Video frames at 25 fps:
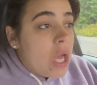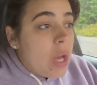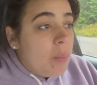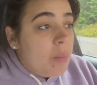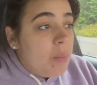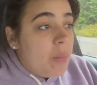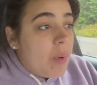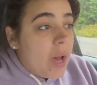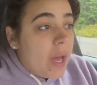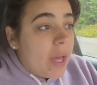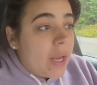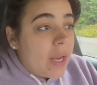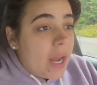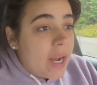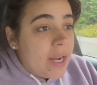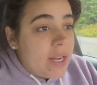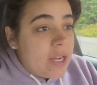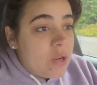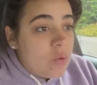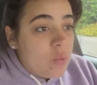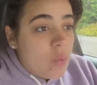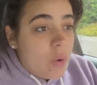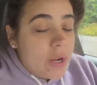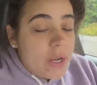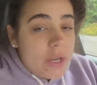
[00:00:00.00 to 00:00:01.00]
but I
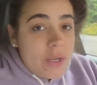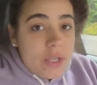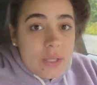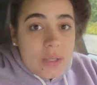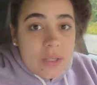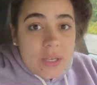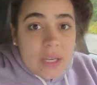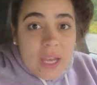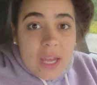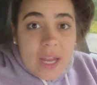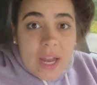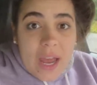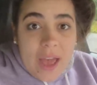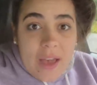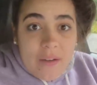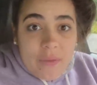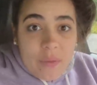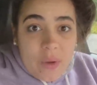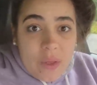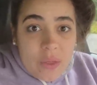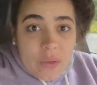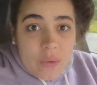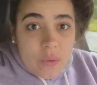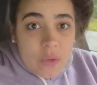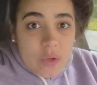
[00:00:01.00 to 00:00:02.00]
didn't want to get
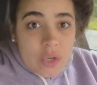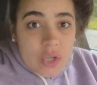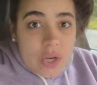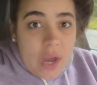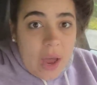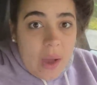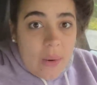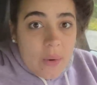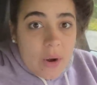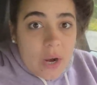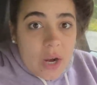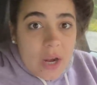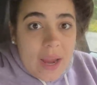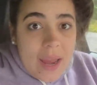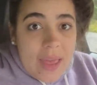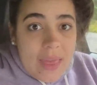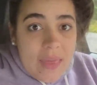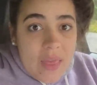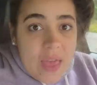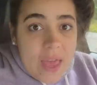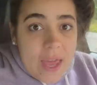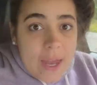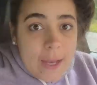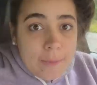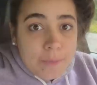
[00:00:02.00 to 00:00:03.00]
halfway through the shower
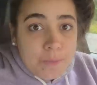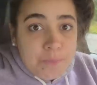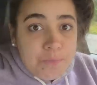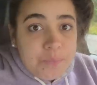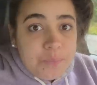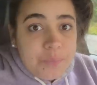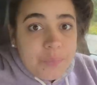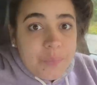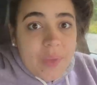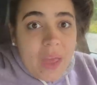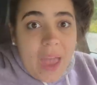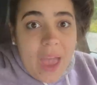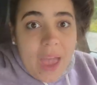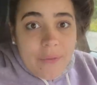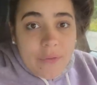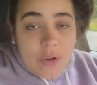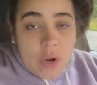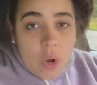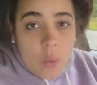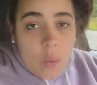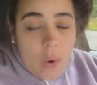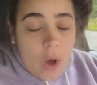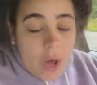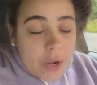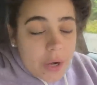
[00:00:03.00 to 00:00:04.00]
and then have
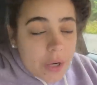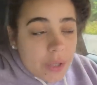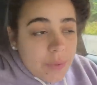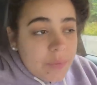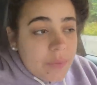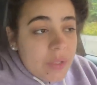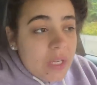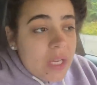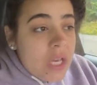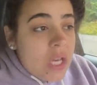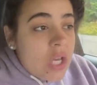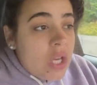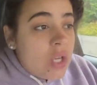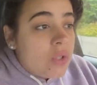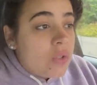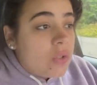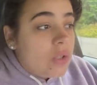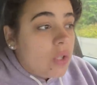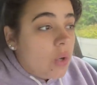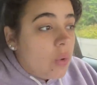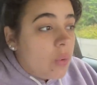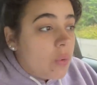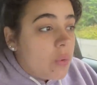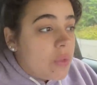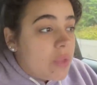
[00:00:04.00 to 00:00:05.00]
no water.
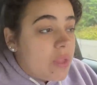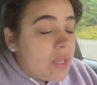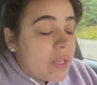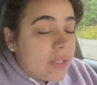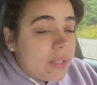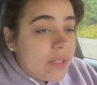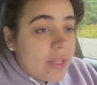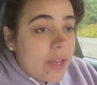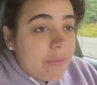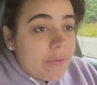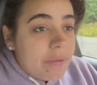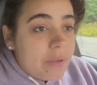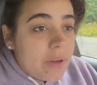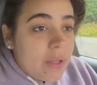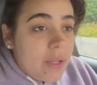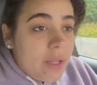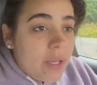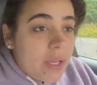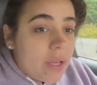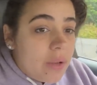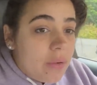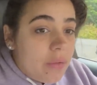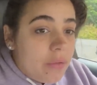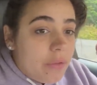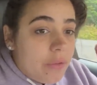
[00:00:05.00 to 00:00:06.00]
So this definitely
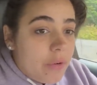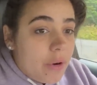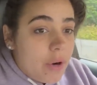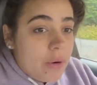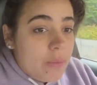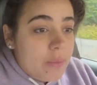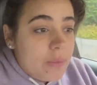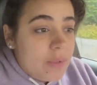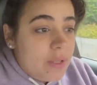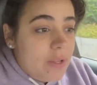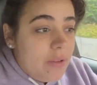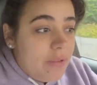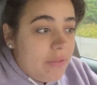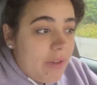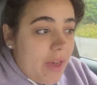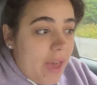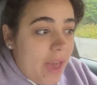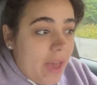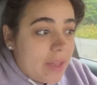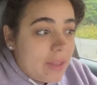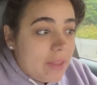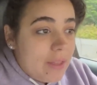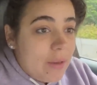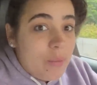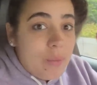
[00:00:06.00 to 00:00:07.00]
confirms the
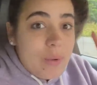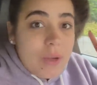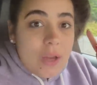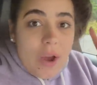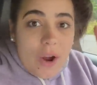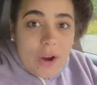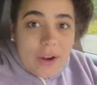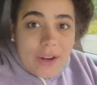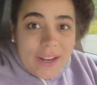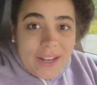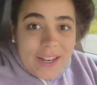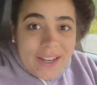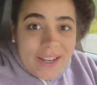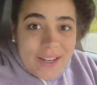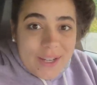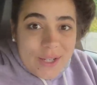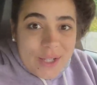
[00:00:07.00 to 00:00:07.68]
fact that we are getting a